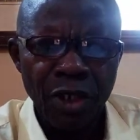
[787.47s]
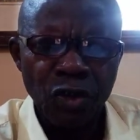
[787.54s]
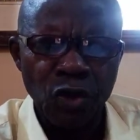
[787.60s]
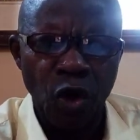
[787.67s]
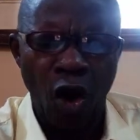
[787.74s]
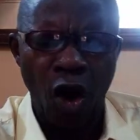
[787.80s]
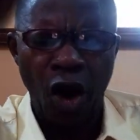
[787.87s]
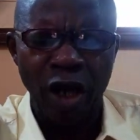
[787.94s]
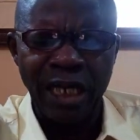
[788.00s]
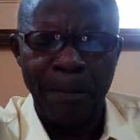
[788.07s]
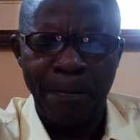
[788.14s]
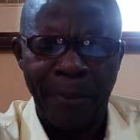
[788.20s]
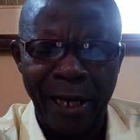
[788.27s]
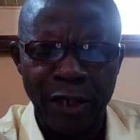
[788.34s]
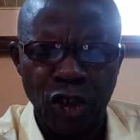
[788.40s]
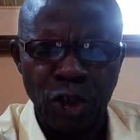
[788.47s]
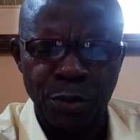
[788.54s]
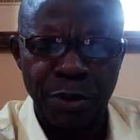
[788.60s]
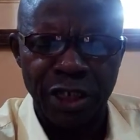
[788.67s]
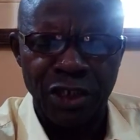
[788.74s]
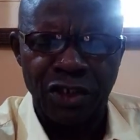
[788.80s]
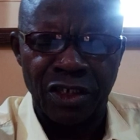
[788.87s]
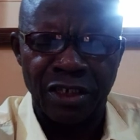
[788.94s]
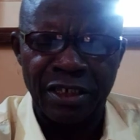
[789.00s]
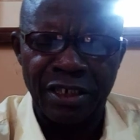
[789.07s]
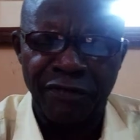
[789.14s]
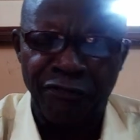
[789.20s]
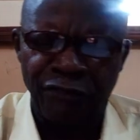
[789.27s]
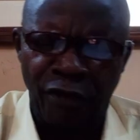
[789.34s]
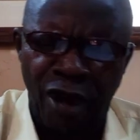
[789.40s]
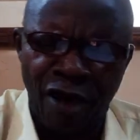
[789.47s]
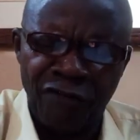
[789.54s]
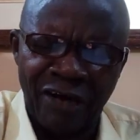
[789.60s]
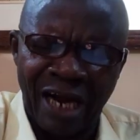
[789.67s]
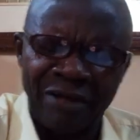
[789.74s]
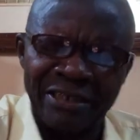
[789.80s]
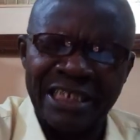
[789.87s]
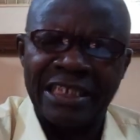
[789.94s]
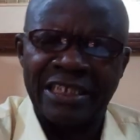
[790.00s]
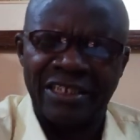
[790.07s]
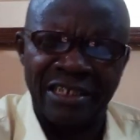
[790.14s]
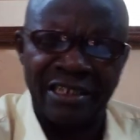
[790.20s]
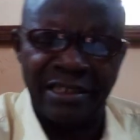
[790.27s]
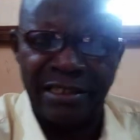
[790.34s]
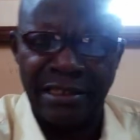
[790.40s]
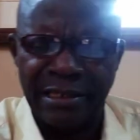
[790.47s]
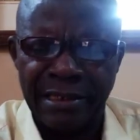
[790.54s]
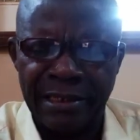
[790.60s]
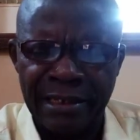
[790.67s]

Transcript: So all that part of speech revolve around it.